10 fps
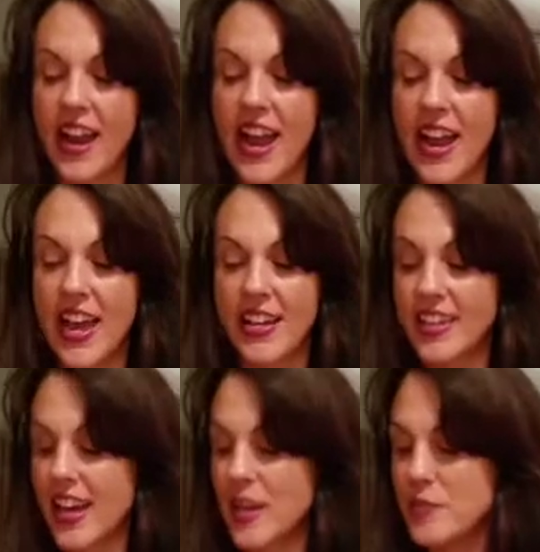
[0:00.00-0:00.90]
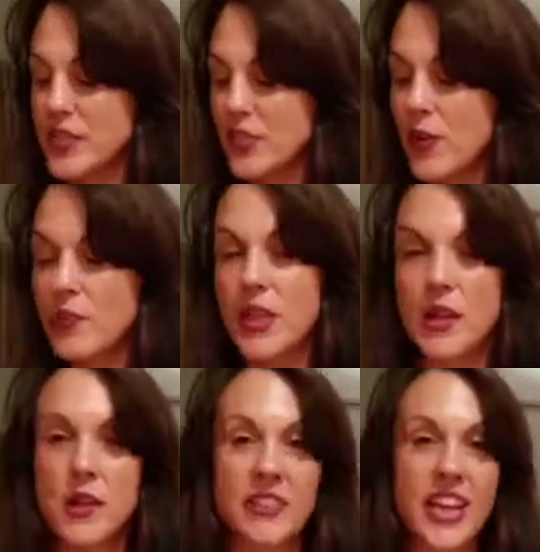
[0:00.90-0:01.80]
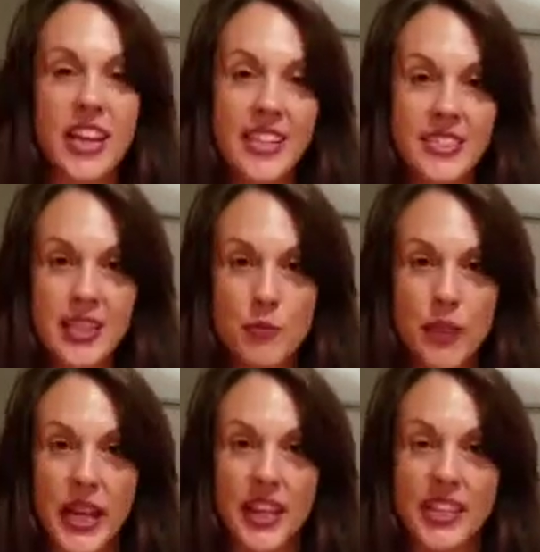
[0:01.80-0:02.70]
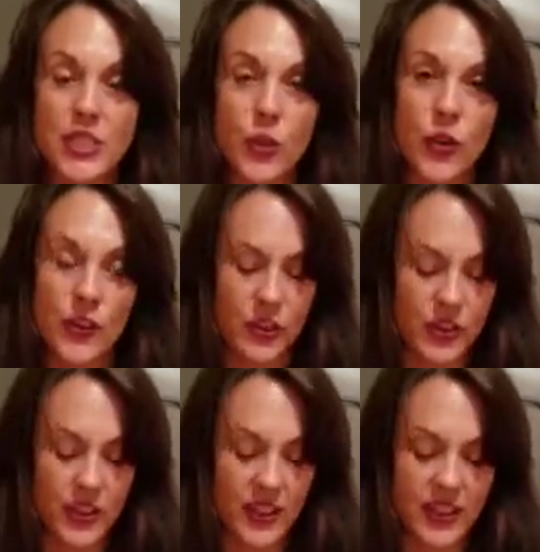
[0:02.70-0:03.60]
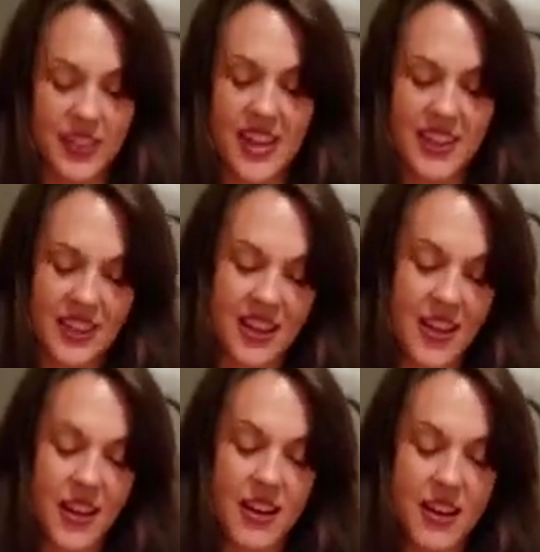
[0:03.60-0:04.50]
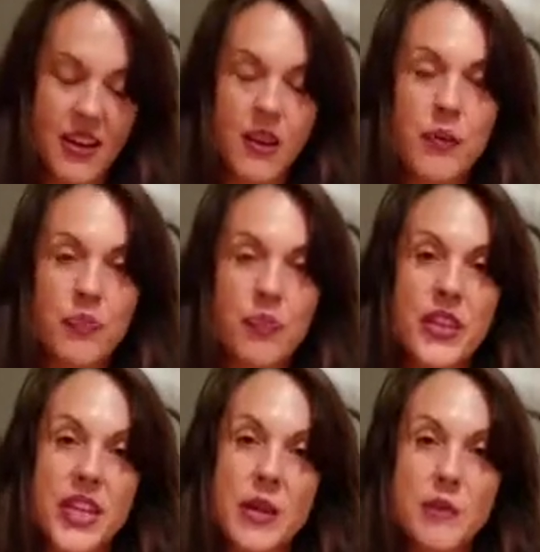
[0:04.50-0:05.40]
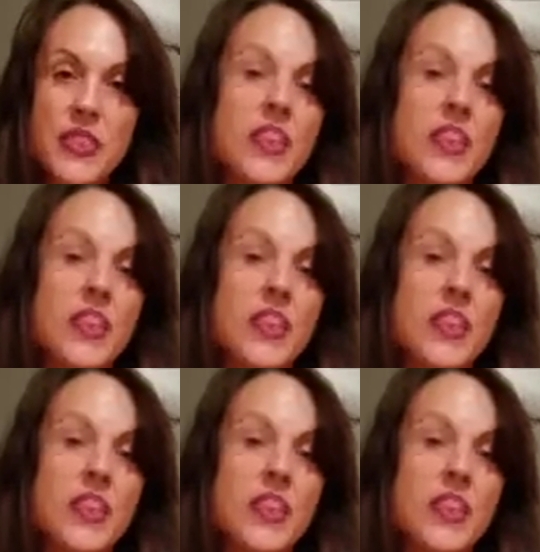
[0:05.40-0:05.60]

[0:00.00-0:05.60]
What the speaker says: And it's from the Ladies of the Pleiades Oracle deck. The name of the